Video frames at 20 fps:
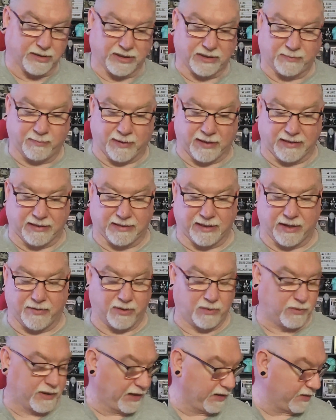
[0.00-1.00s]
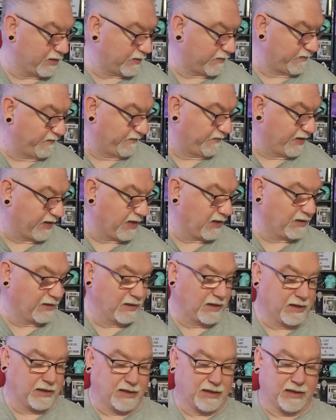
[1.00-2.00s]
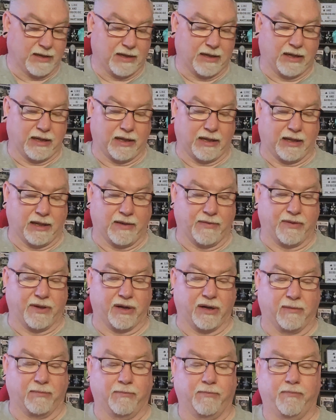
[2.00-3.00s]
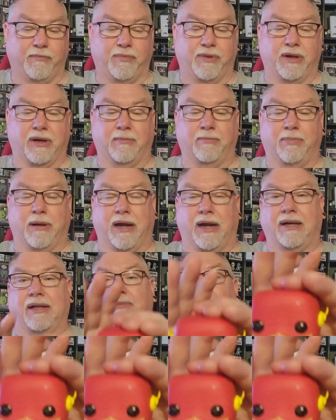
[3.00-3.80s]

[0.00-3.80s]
just based on the way their feet and their body